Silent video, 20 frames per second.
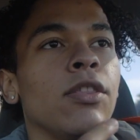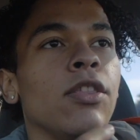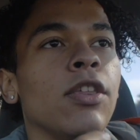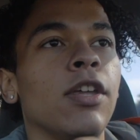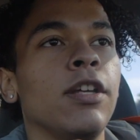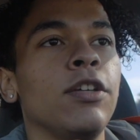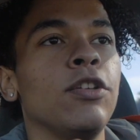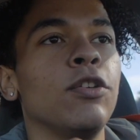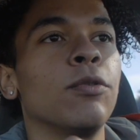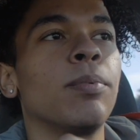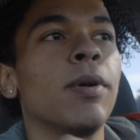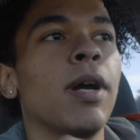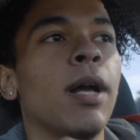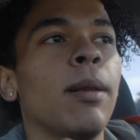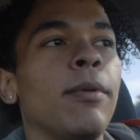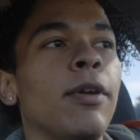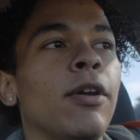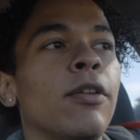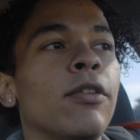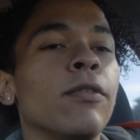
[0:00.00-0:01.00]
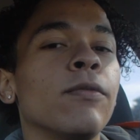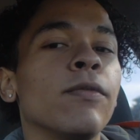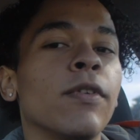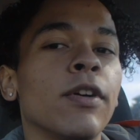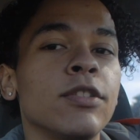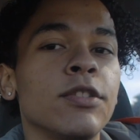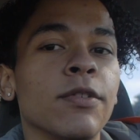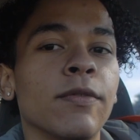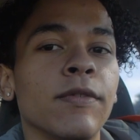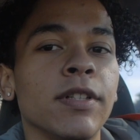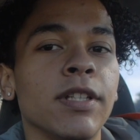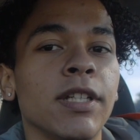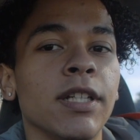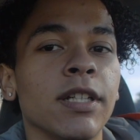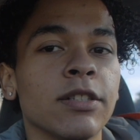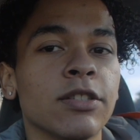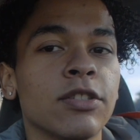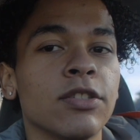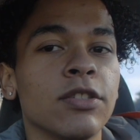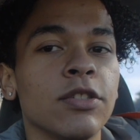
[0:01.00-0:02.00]
then you're probably on the verge of
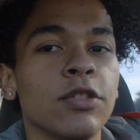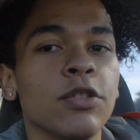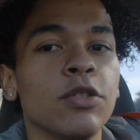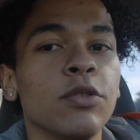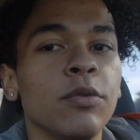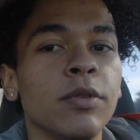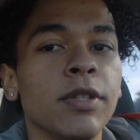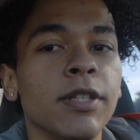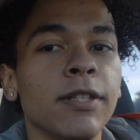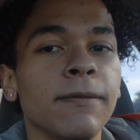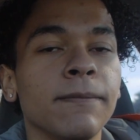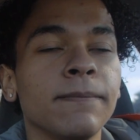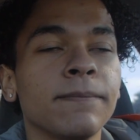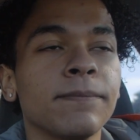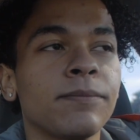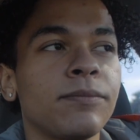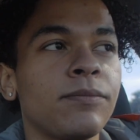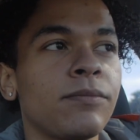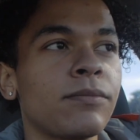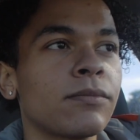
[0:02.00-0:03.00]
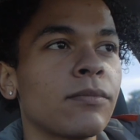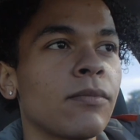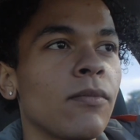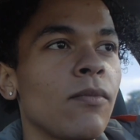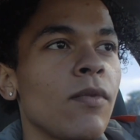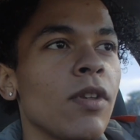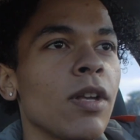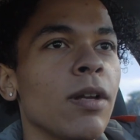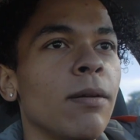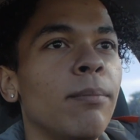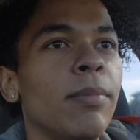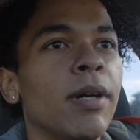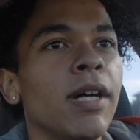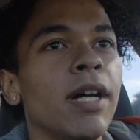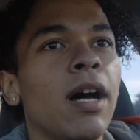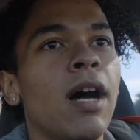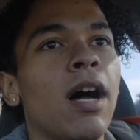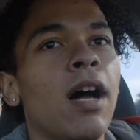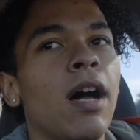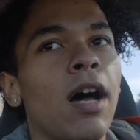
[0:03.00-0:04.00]
addiction to it
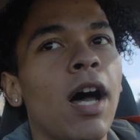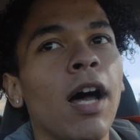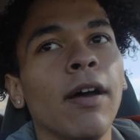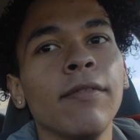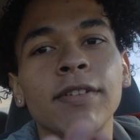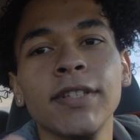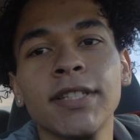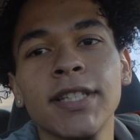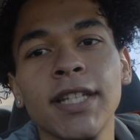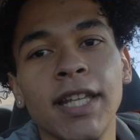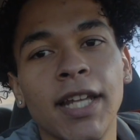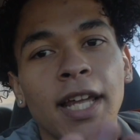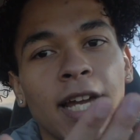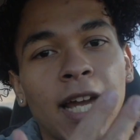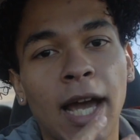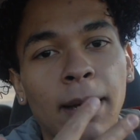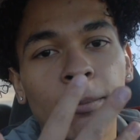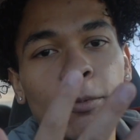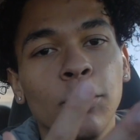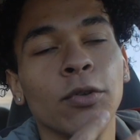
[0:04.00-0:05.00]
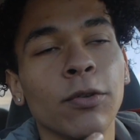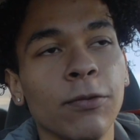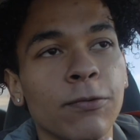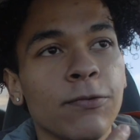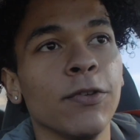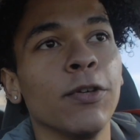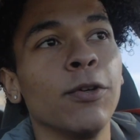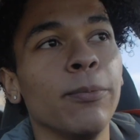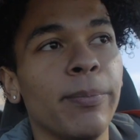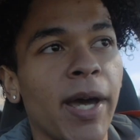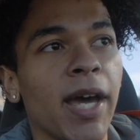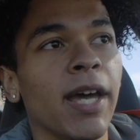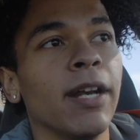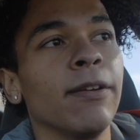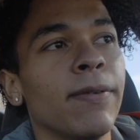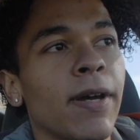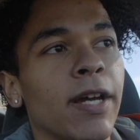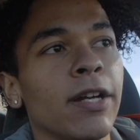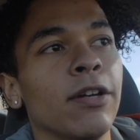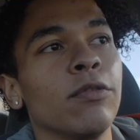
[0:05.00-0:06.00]
but obviously, like, I'm going to feel bad
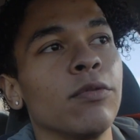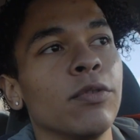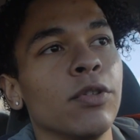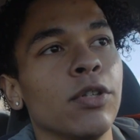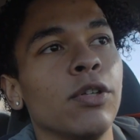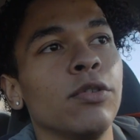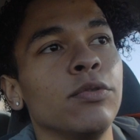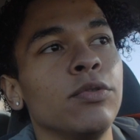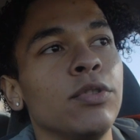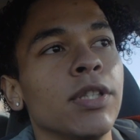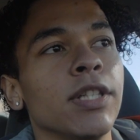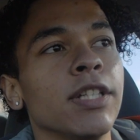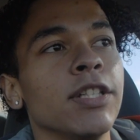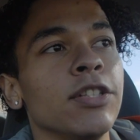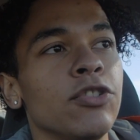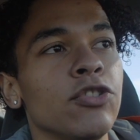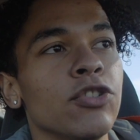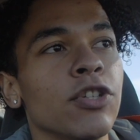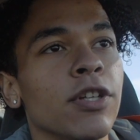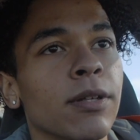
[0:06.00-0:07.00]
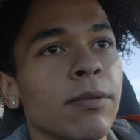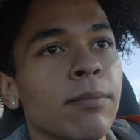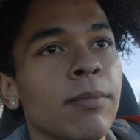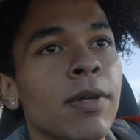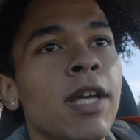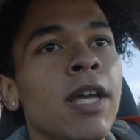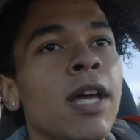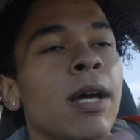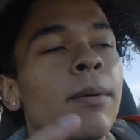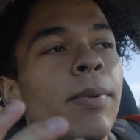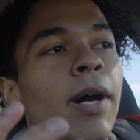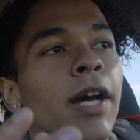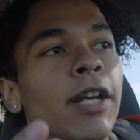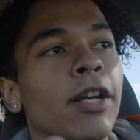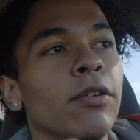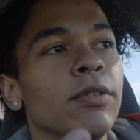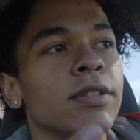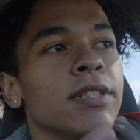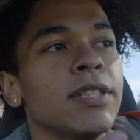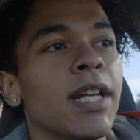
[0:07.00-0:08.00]
if I don't go to the gym. But I
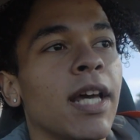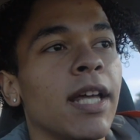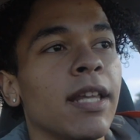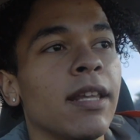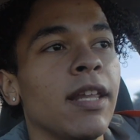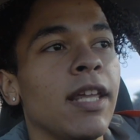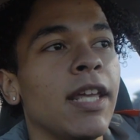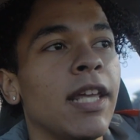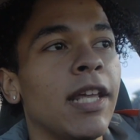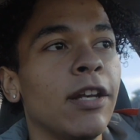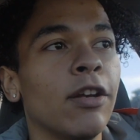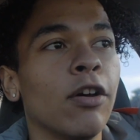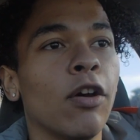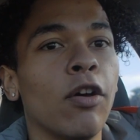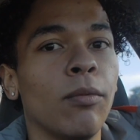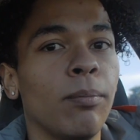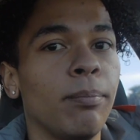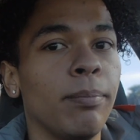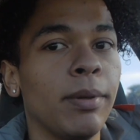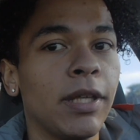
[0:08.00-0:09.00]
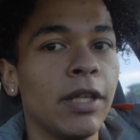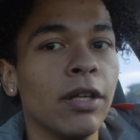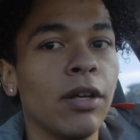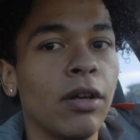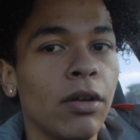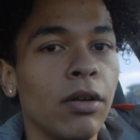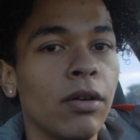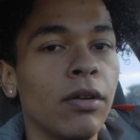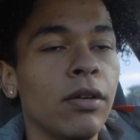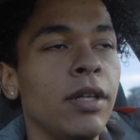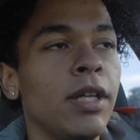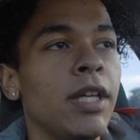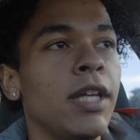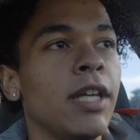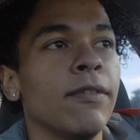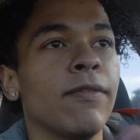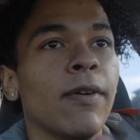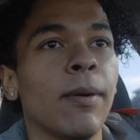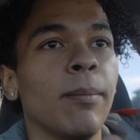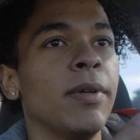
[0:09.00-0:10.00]
know it's not end all be all.
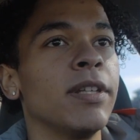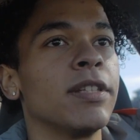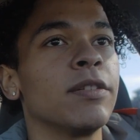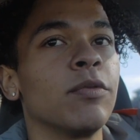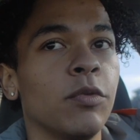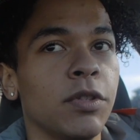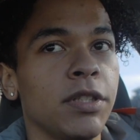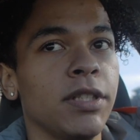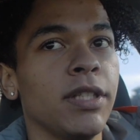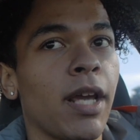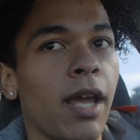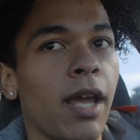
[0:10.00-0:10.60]
If I miss one